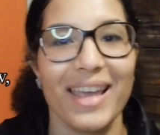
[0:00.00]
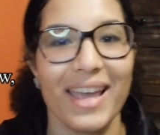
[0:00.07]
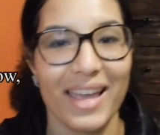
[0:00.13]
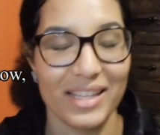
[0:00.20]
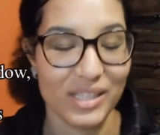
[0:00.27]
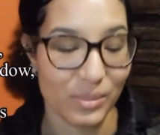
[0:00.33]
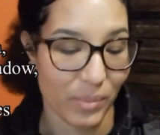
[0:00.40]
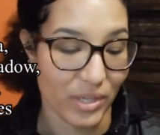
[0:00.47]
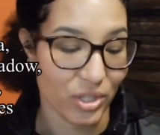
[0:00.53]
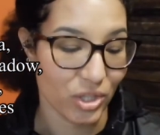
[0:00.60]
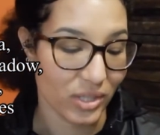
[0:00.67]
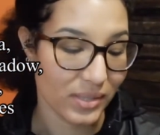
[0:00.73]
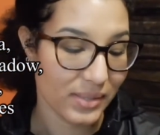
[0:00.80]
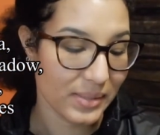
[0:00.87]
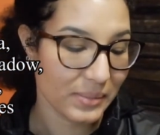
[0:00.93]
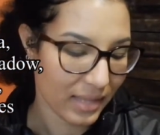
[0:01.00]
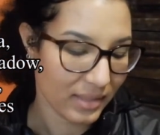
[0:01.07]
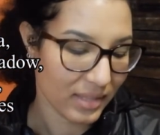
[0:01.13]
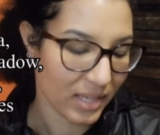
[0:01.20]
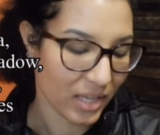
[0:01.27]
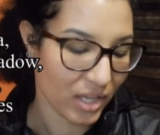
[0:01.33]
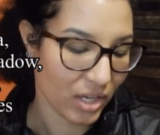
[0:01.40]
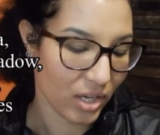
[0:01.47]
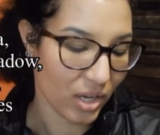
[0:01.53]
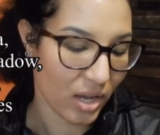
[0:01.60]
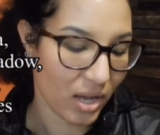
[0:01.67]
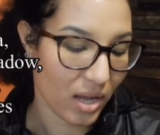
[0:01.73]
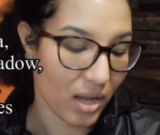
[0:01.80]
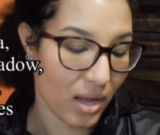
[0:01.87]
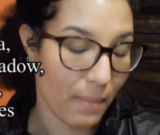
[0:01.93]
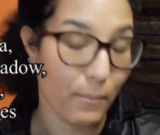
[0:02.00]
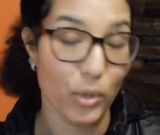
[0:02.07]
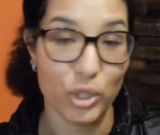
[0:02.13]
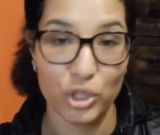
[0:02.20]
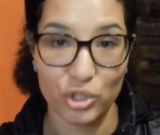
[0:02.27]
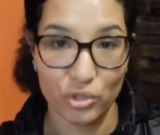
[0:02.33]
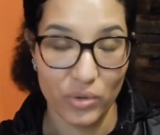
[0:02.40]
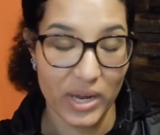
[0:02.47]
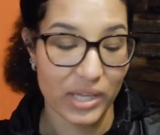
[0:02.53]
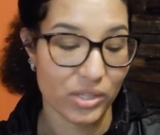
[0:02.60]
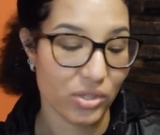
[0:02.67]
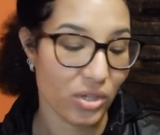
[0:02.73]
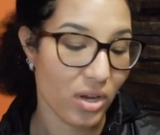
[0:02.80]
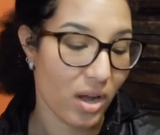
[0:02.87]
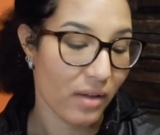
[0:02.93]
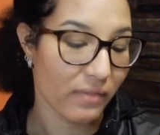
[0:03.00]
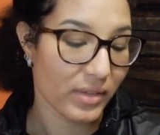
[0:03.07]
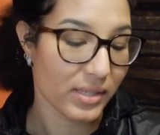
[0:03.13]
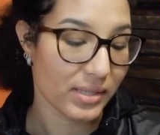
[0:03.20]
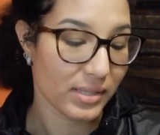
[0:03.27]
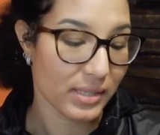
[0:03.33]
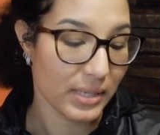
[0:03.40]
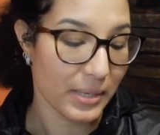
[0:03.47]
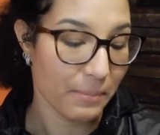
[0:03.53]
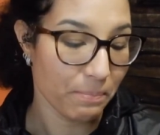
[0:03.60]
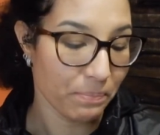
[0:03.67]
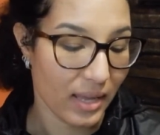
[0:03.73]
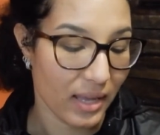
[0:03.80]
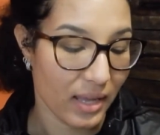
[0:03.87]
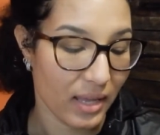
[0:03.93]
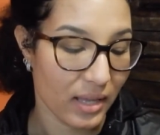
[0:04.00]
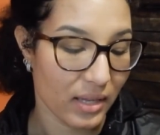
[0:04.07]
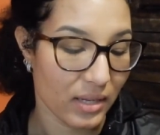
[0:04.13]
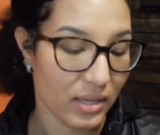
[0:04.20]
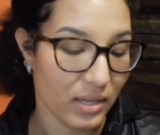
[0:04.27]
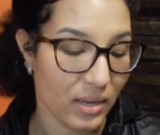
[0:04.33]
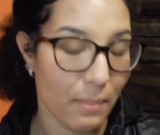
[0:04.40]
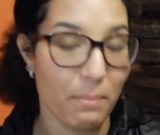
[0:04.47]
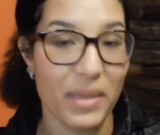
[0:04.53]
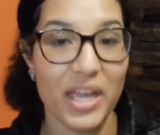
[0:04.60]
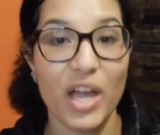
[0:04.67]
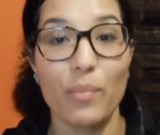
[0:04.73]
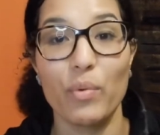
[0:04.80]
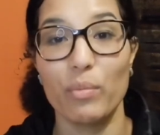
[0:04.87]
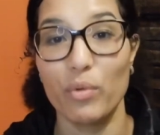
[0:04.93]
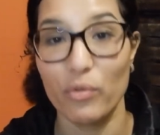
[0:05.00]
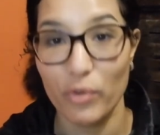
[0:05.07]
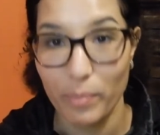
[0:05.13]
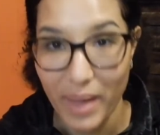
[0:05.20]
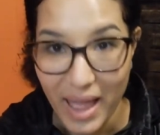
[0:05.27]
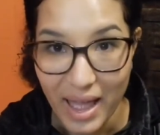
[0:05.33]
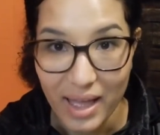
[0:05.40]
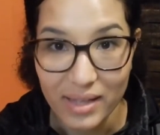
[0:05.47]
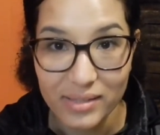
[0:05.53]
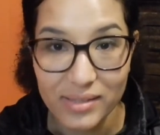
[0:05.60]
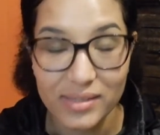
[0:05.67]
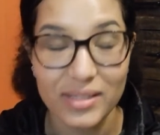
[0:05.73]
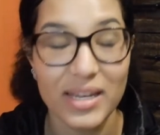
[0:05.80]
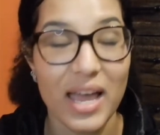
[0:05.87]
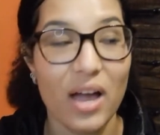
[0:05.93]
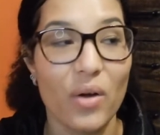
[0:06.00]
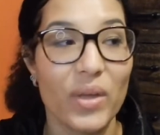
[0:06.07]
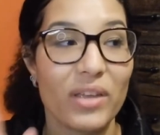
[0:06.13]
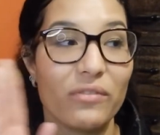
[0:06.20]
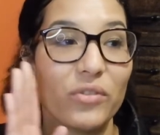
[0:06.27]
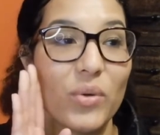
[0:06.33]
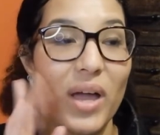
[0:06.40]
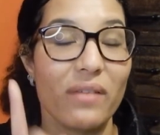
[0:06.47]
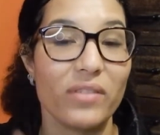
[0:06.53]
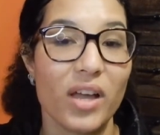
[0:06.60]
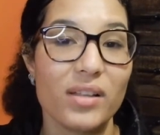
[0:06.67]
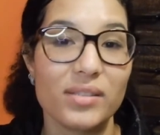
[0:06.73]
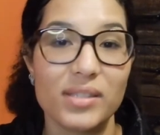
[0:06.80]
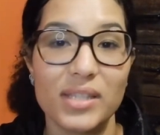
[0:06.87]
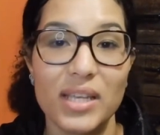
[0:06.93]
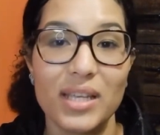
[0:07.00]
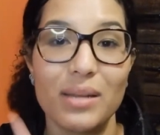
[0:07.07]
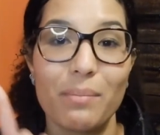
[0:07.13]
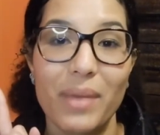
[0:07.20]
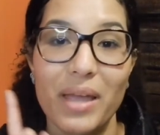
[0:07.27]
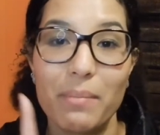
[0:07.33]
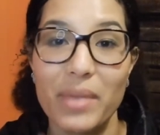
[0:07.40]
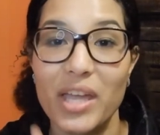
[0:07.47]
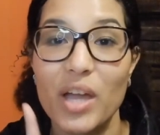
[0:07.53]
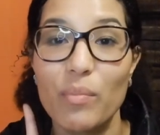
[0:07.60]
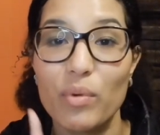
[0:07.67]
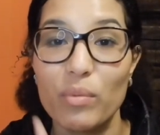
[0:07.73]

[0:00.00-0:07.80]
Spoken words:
and sponges. And then moisturizer obviously, and makeup remover pads. Now if you have not seen my makeup